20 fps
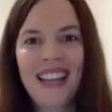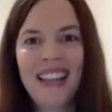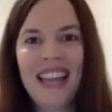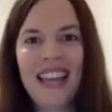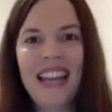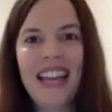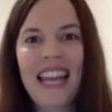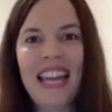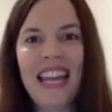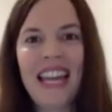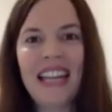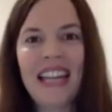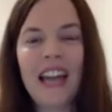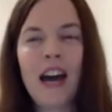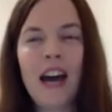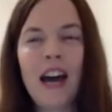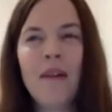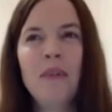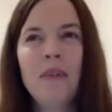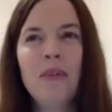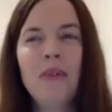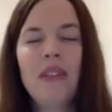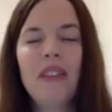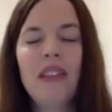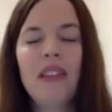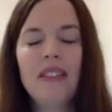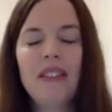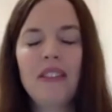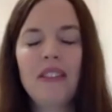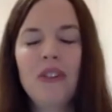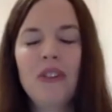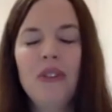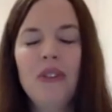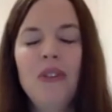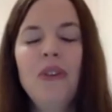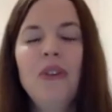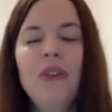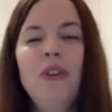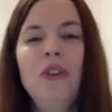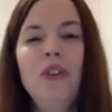Then it comes with this
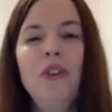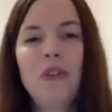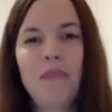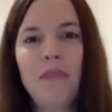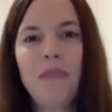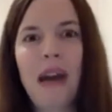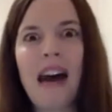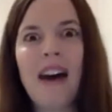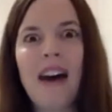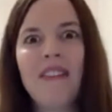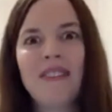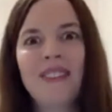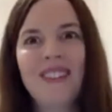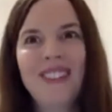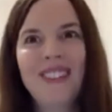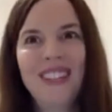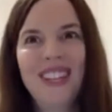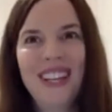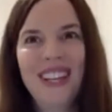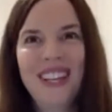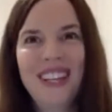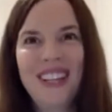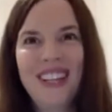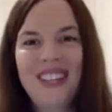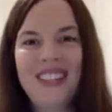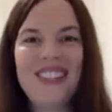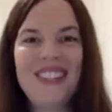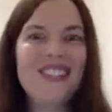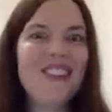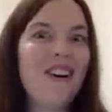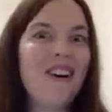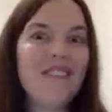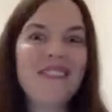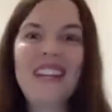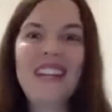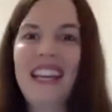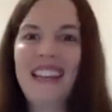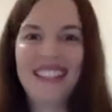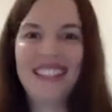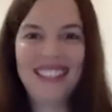huge, powerful
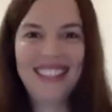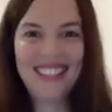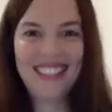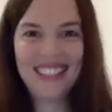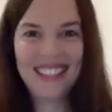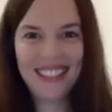softness.